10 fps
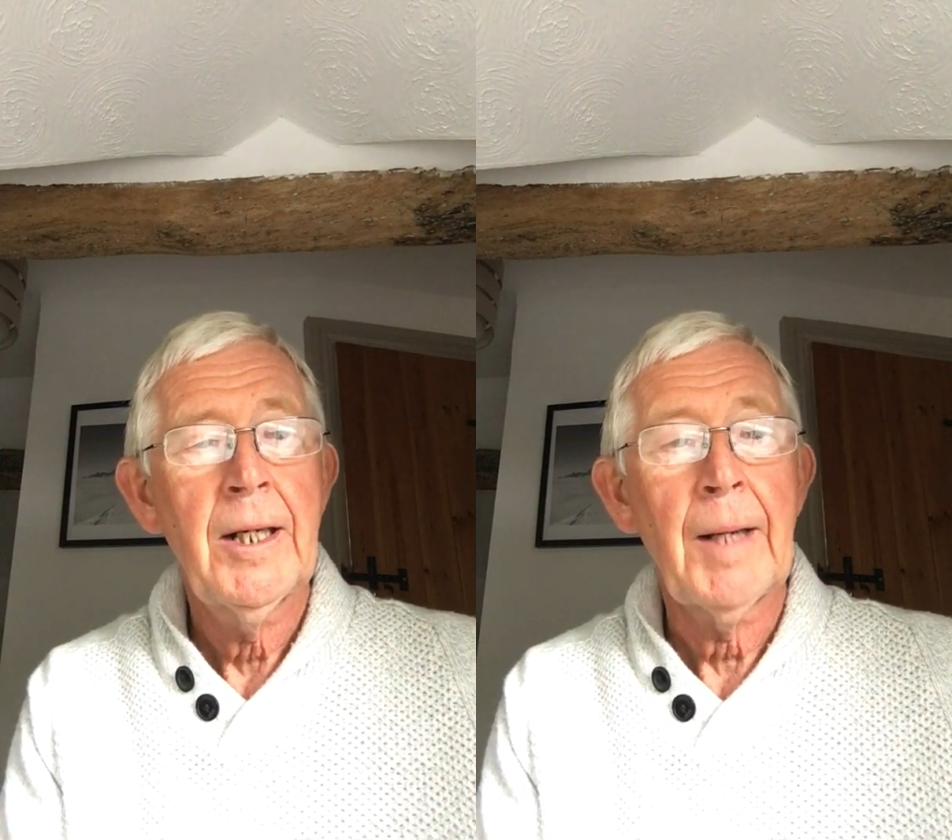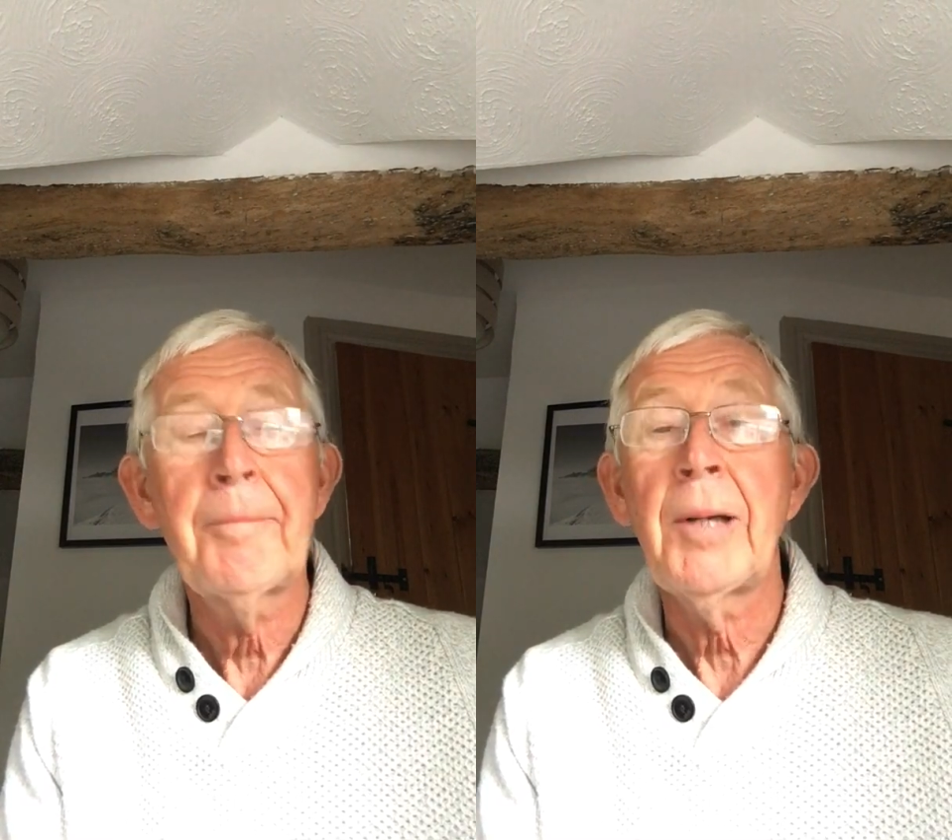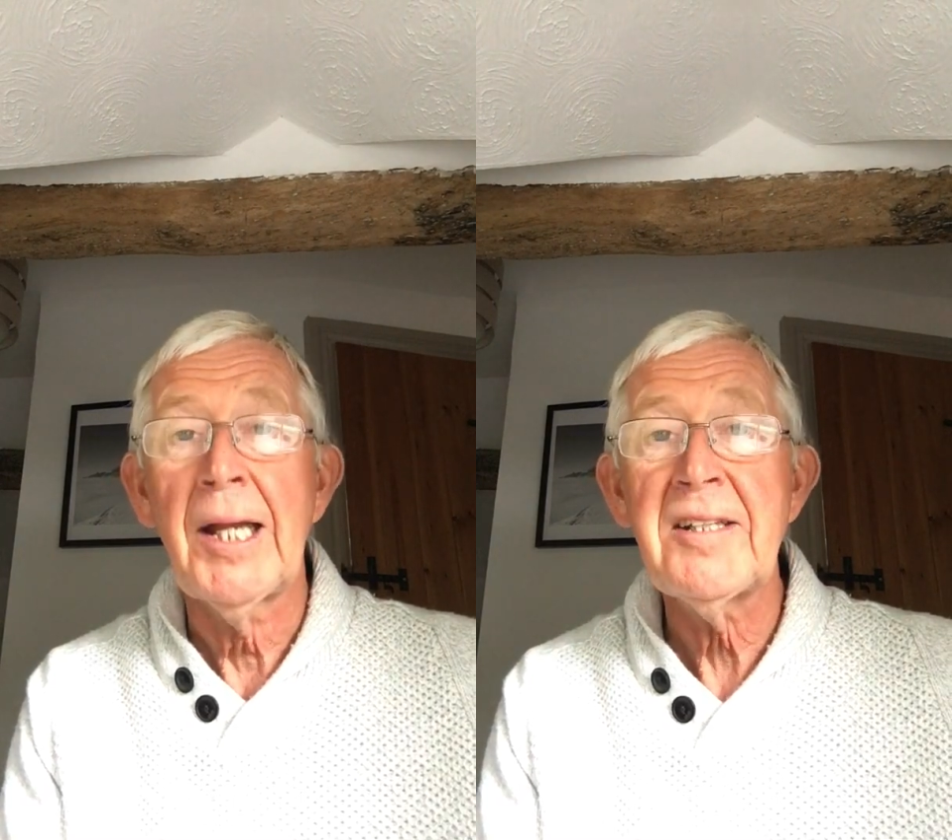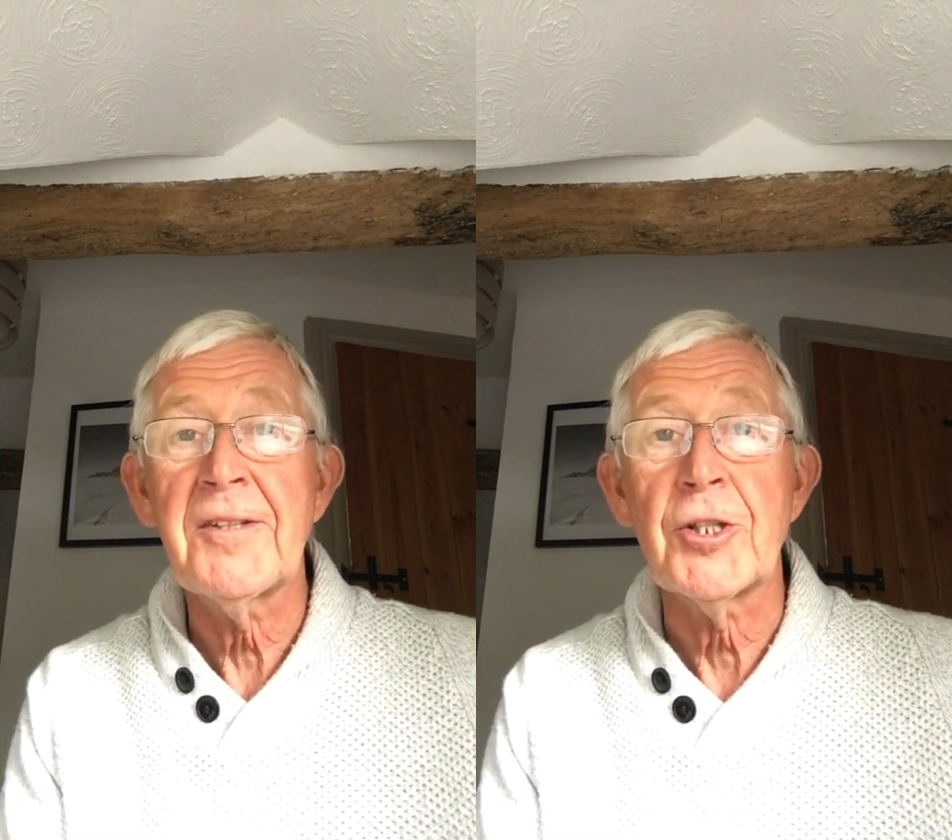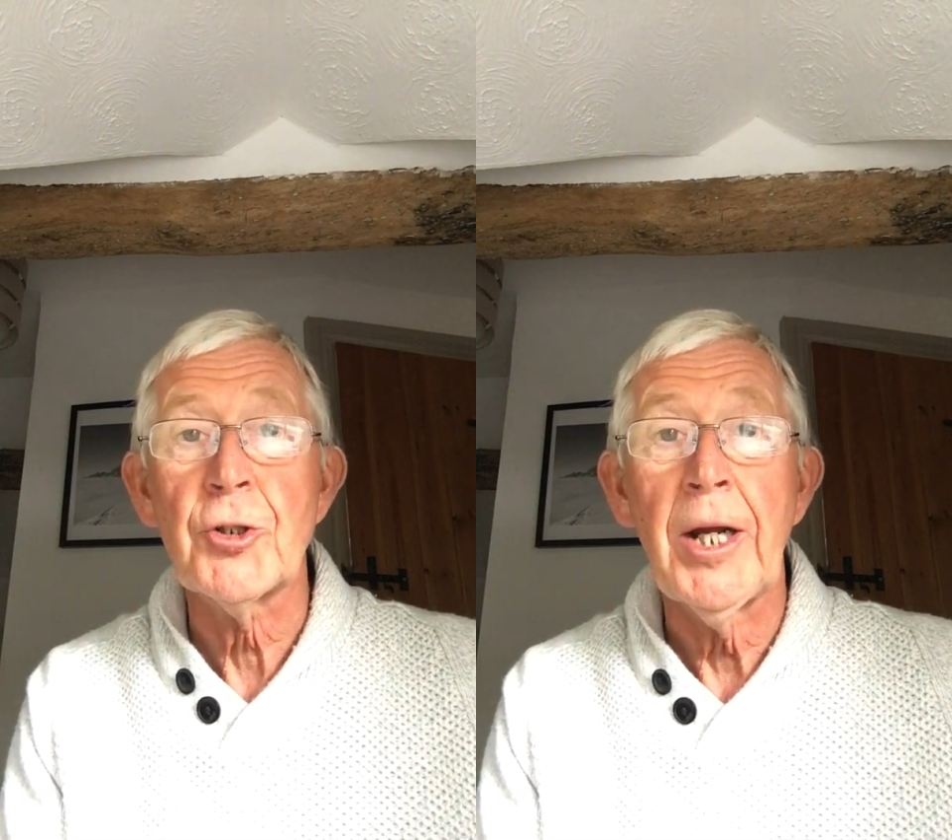and
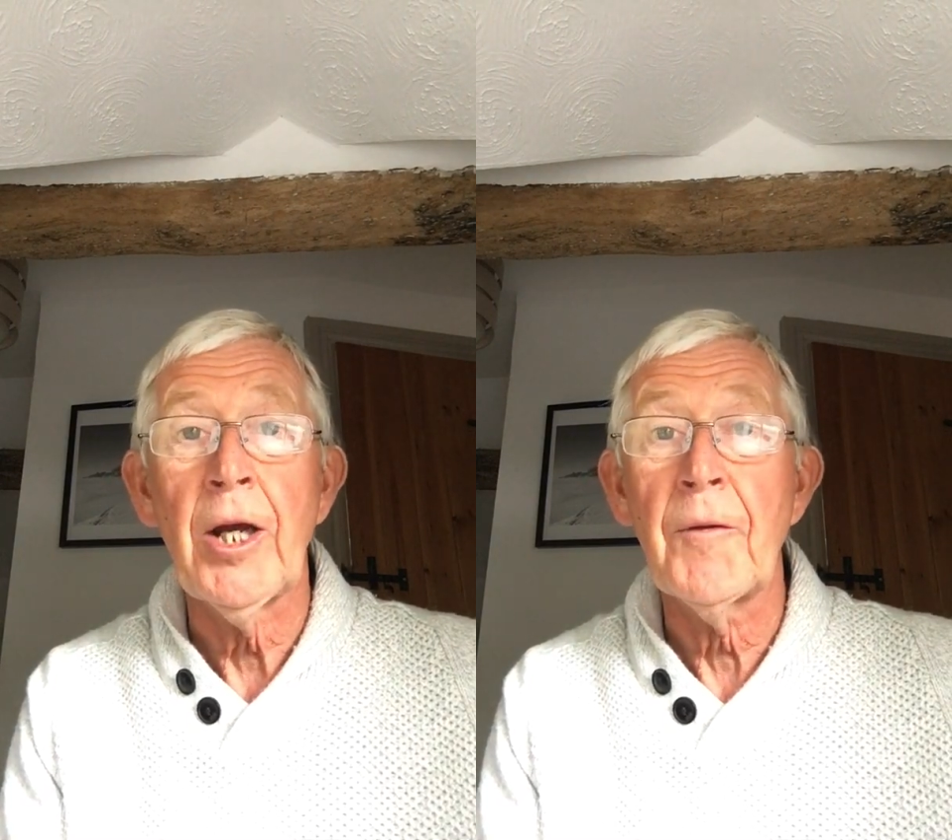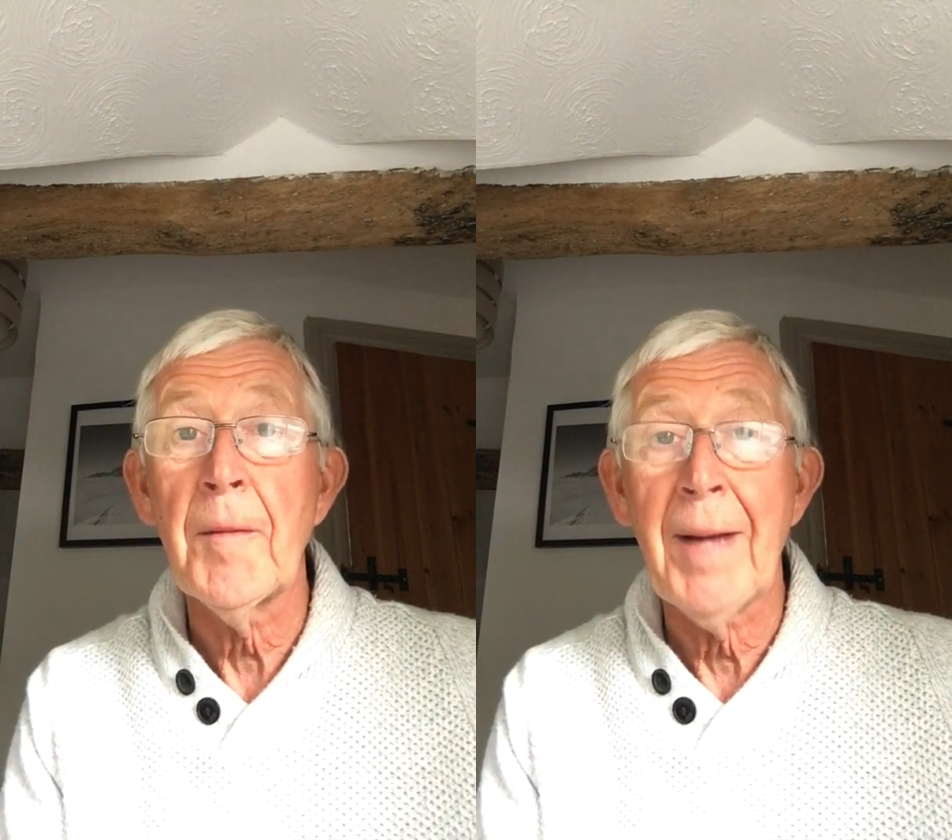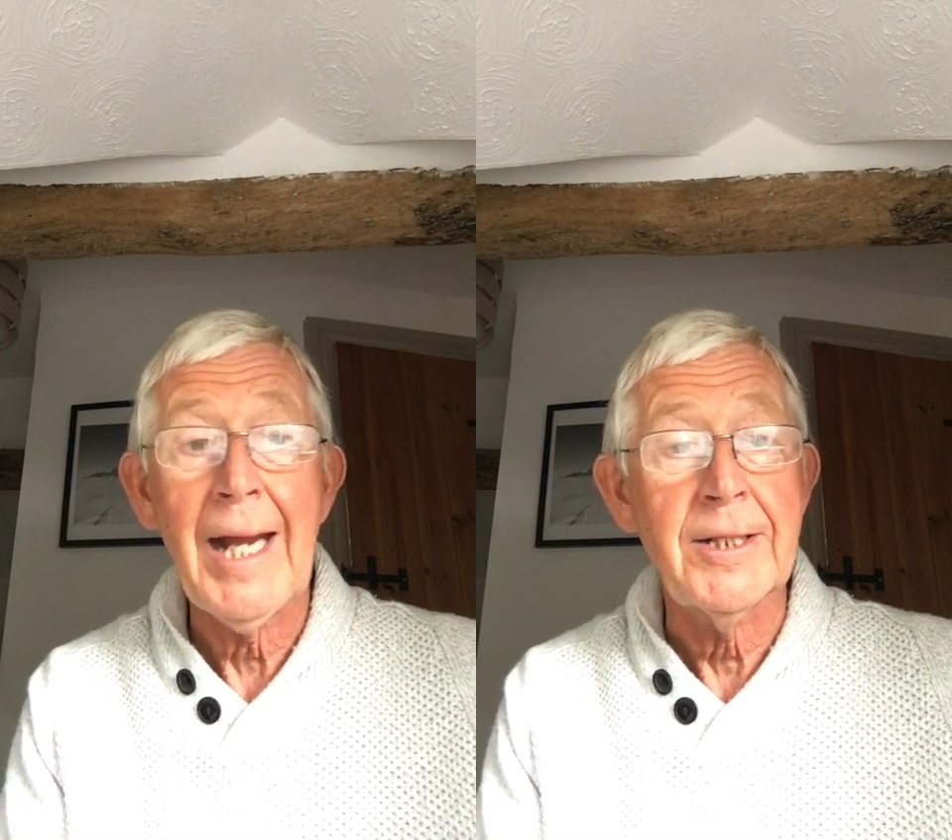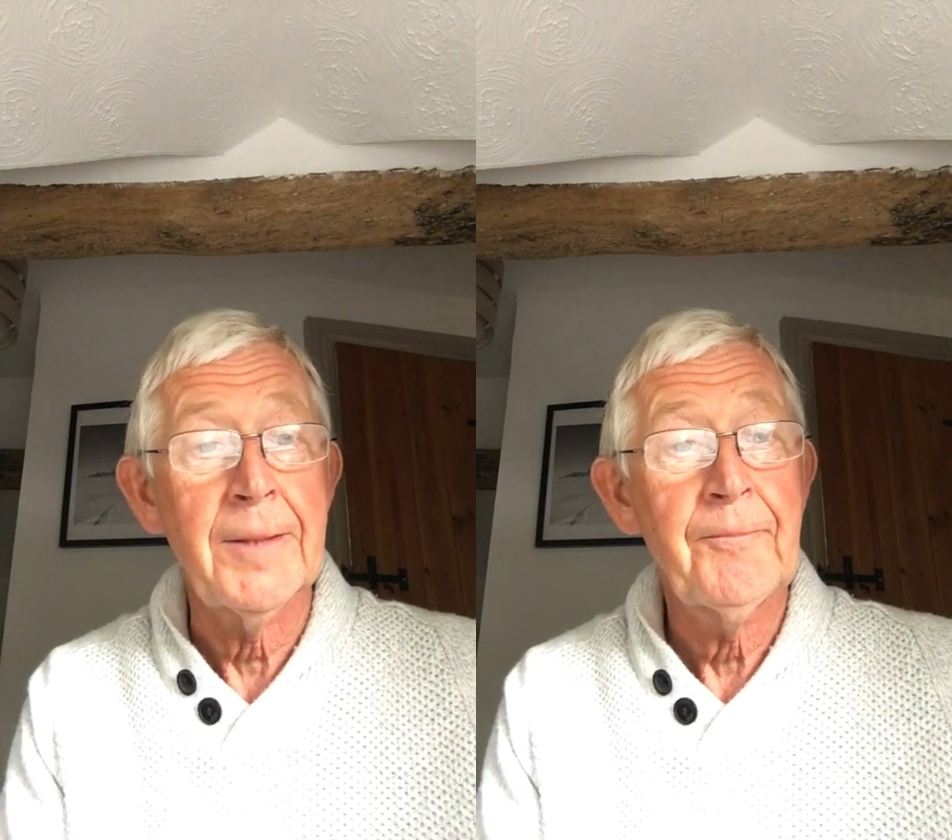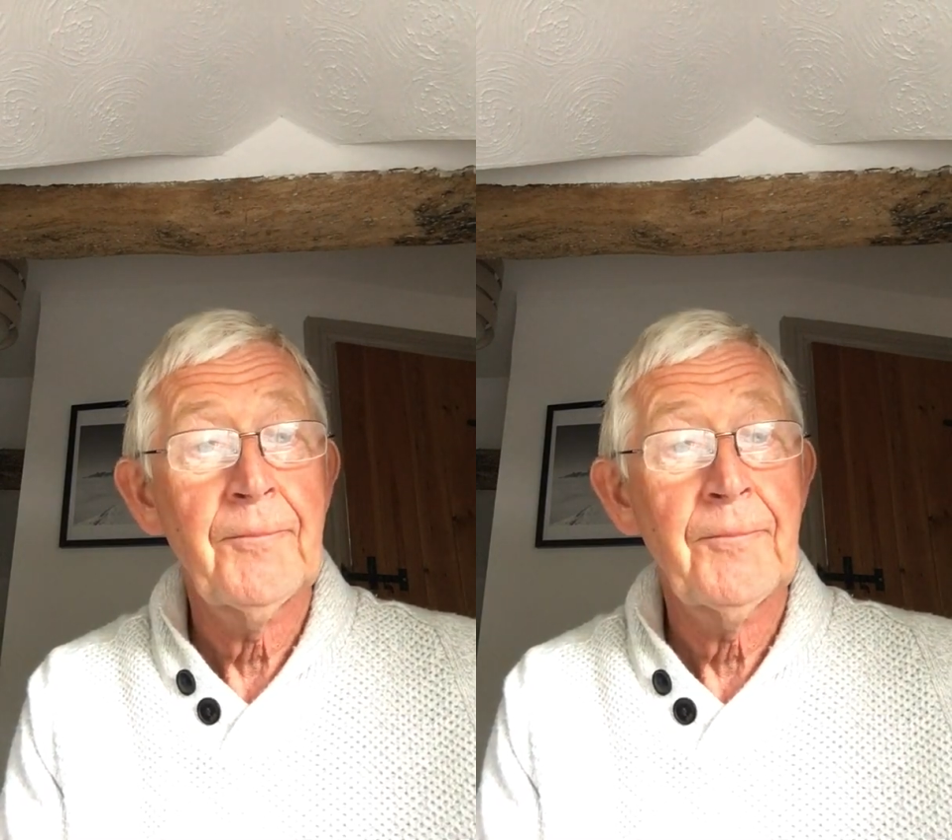placed the tray on the bed.